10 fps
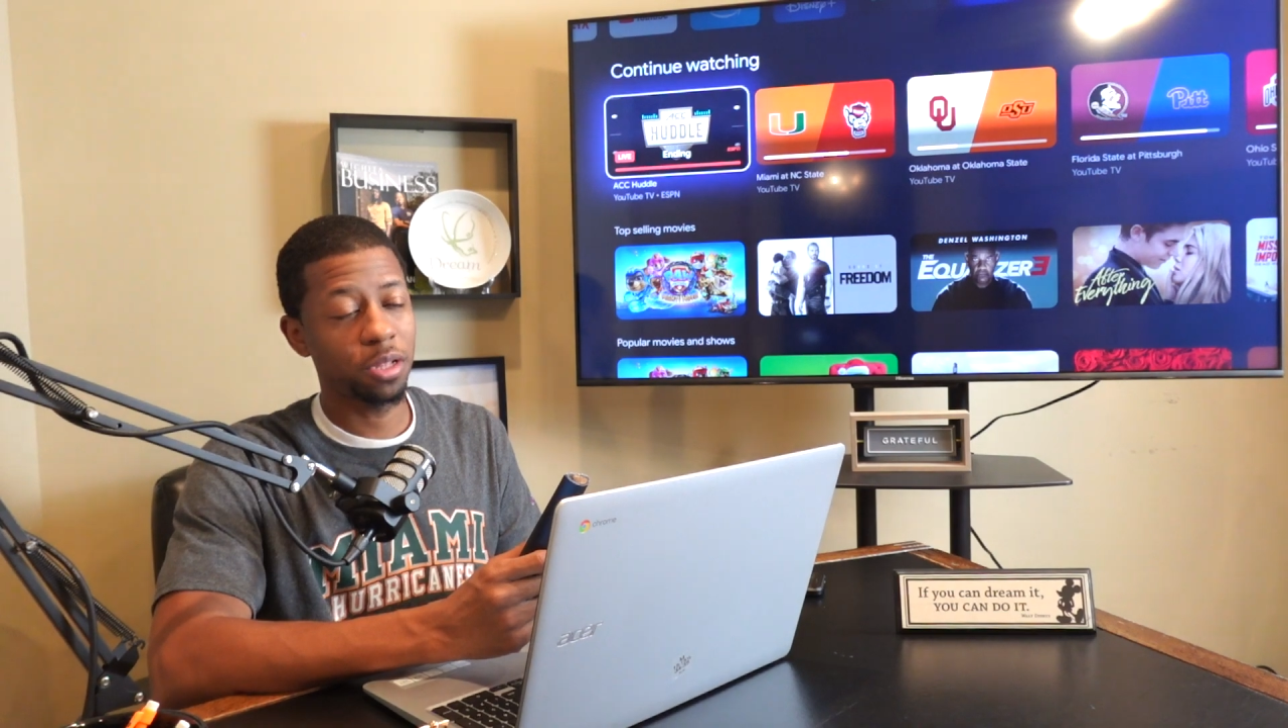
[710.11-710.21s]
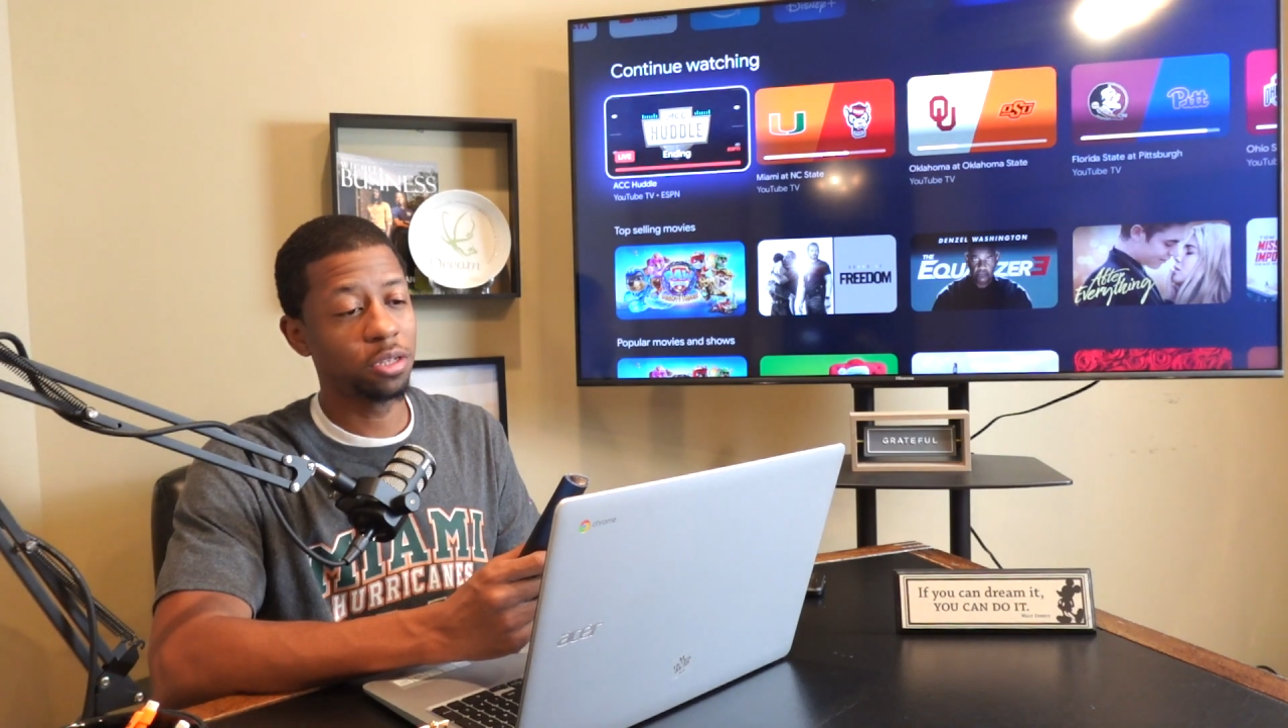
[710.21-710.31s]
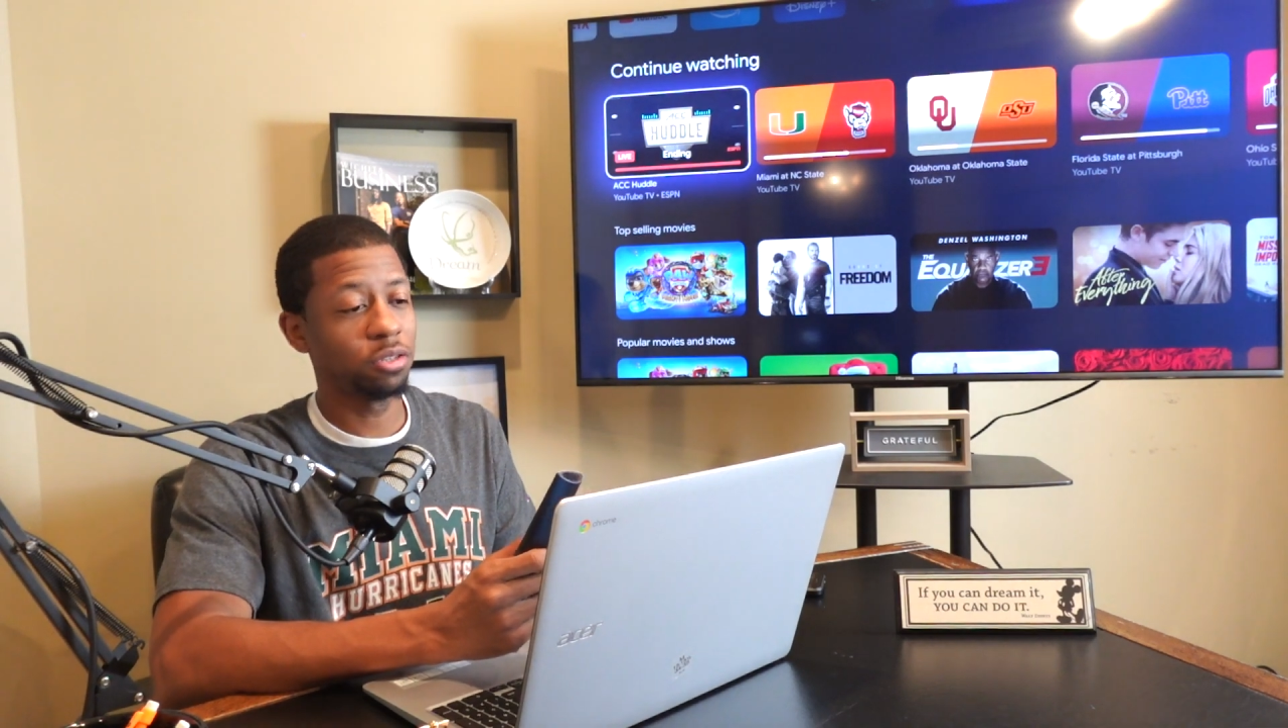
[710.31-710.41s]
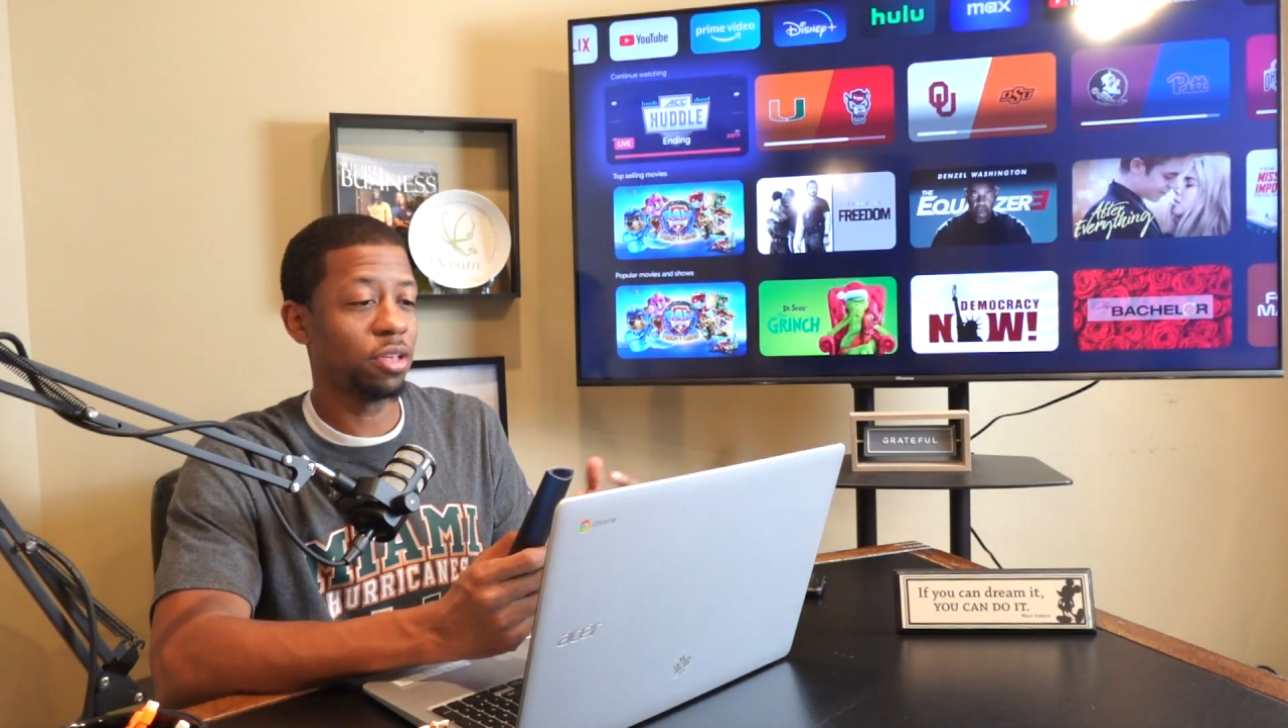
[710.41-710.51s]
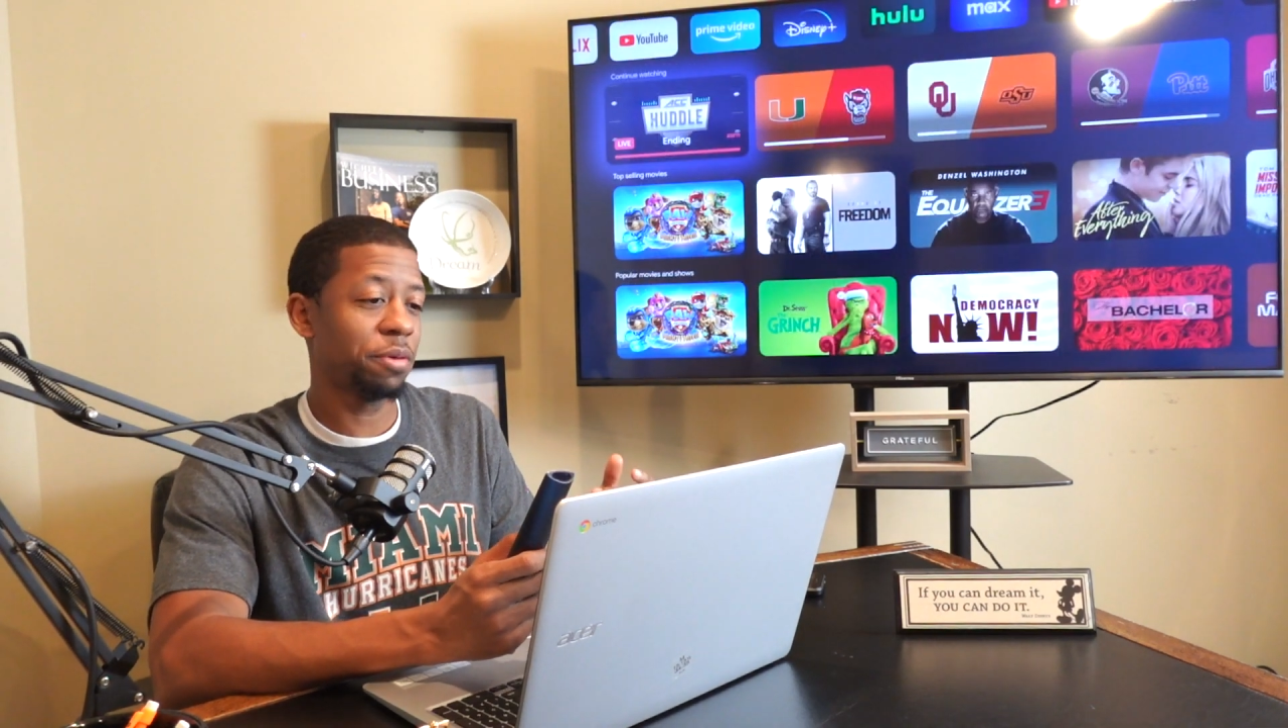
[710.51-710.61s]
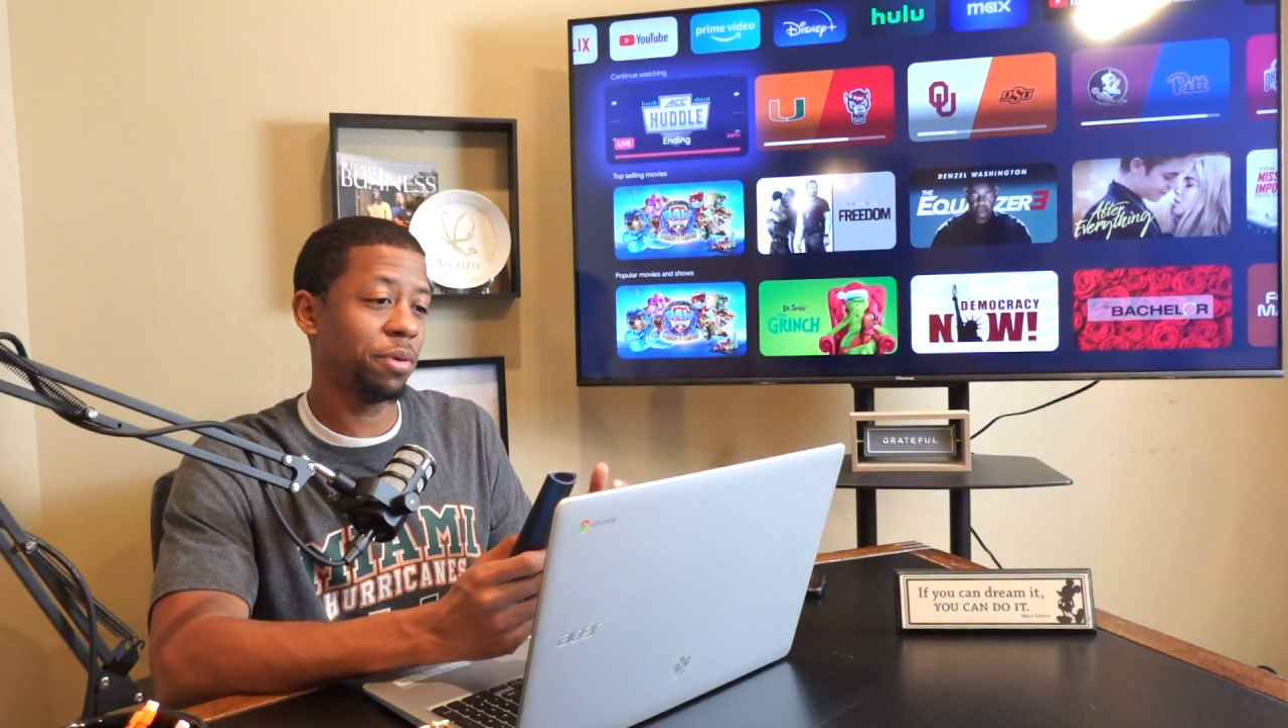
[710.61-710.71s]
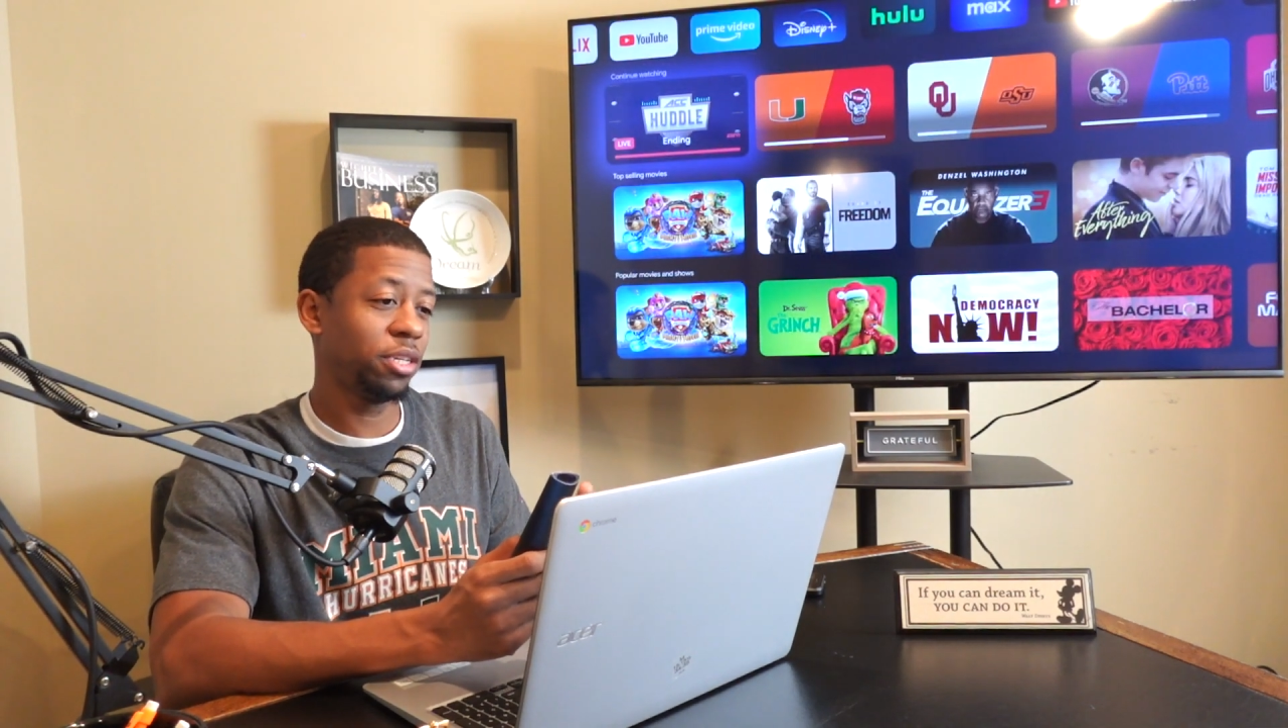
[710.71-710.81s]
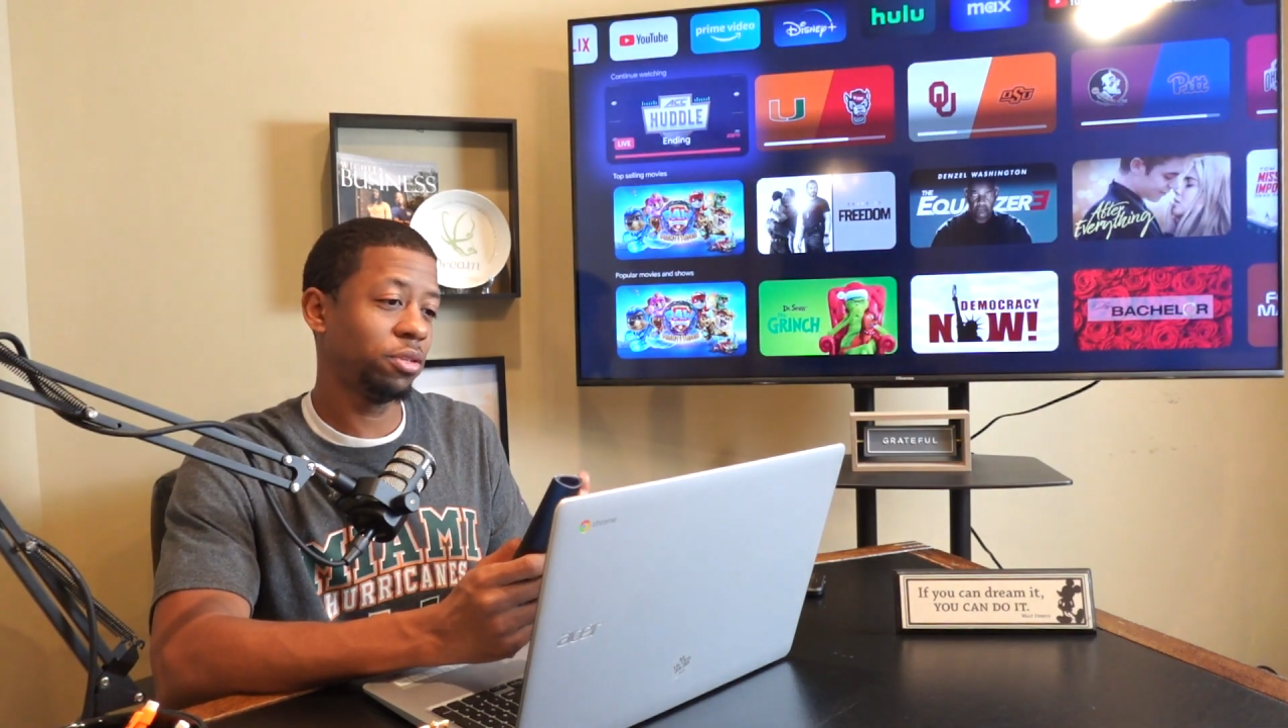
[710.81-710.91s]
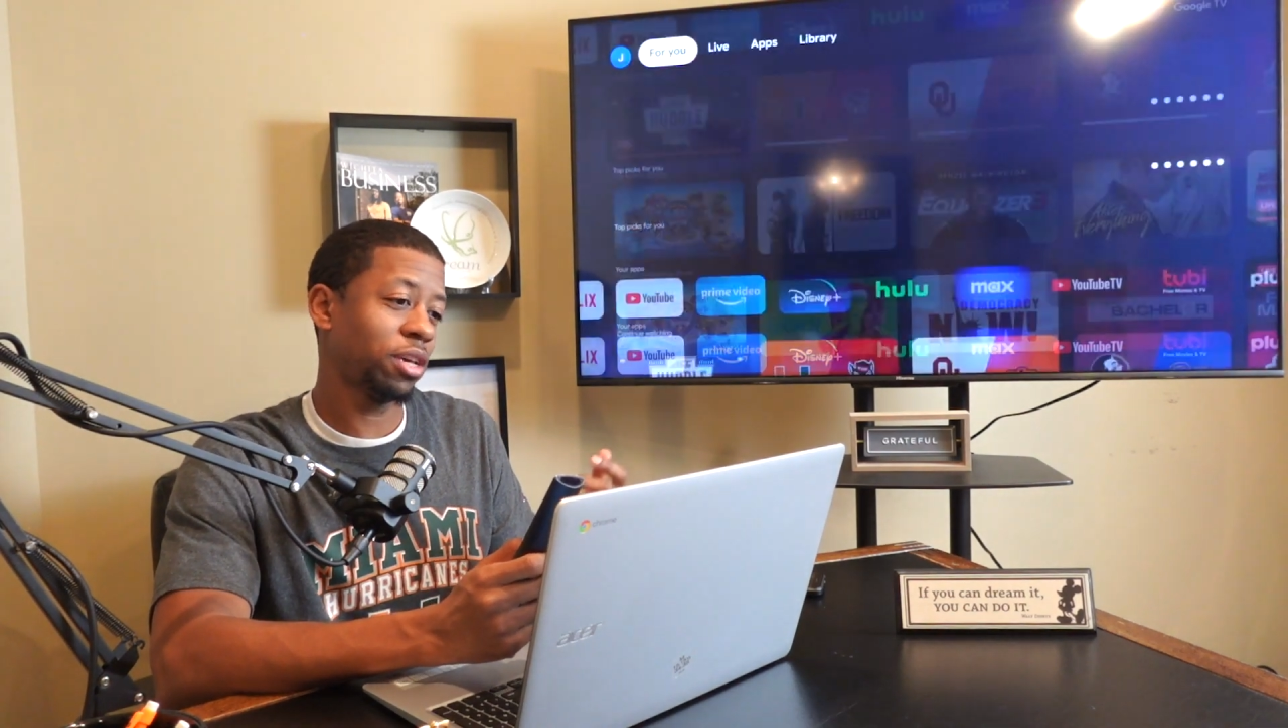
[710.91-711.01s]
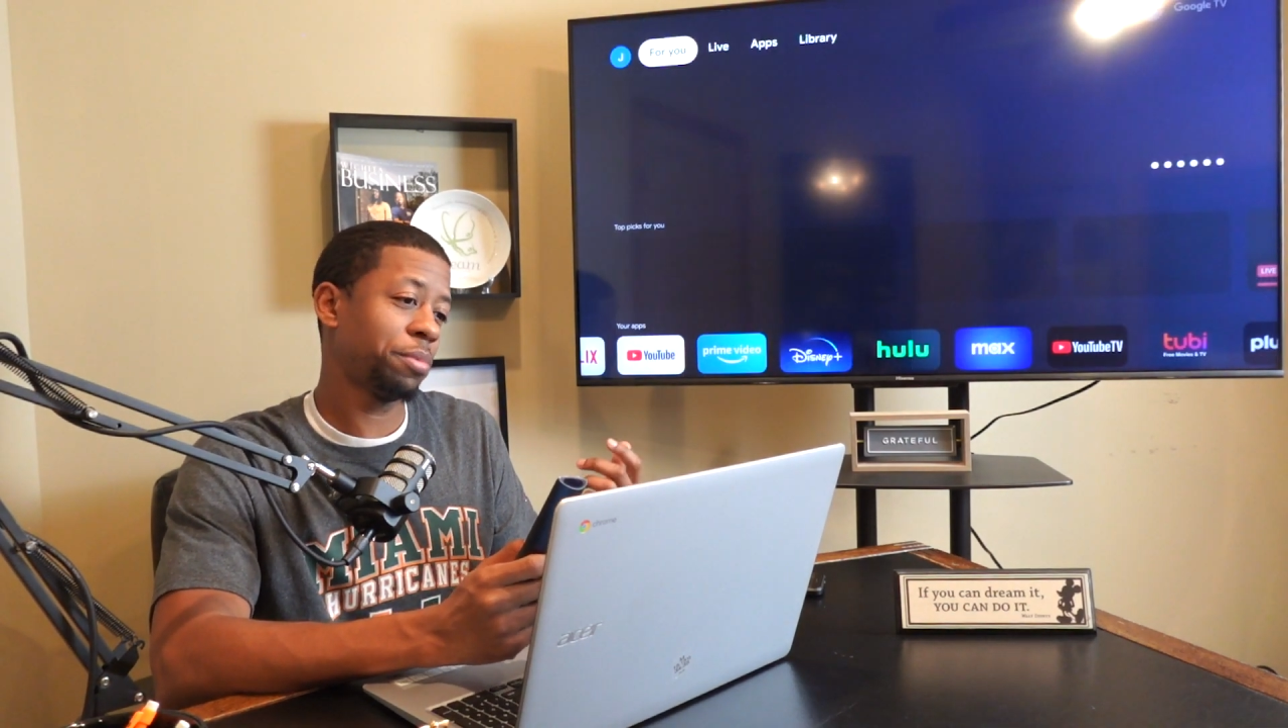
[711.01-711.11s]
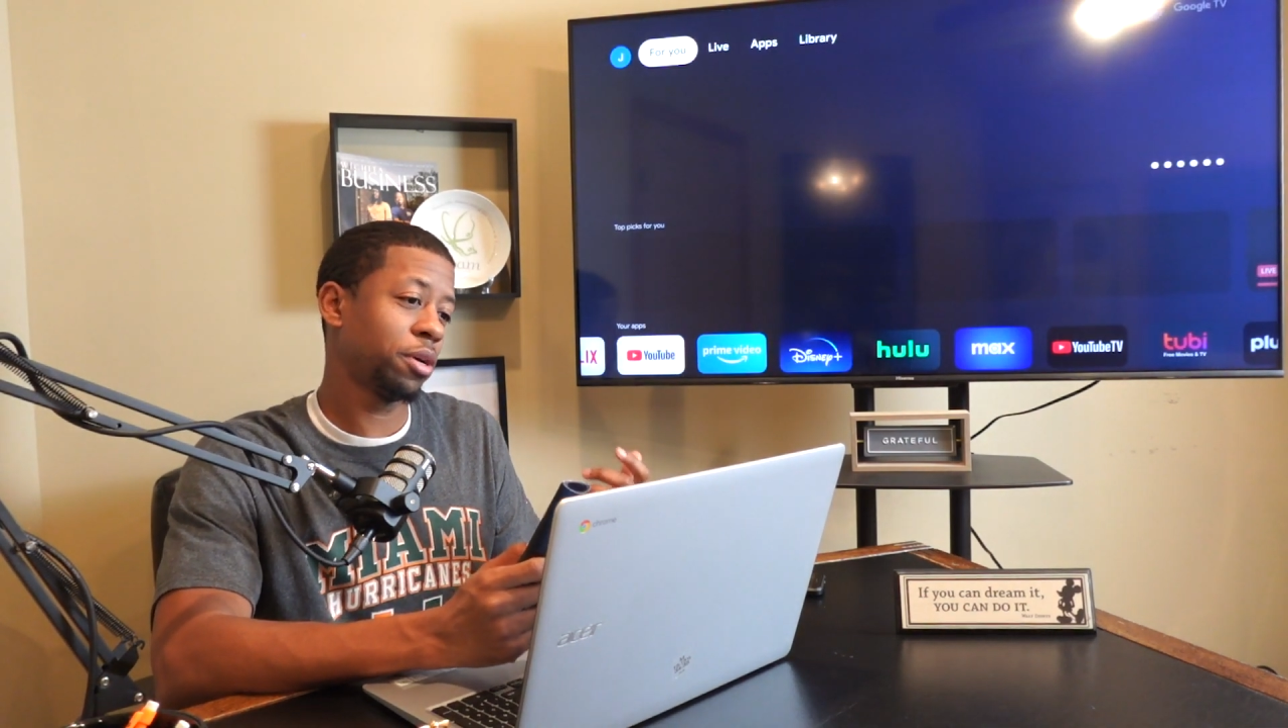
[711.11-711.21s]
So that means he was able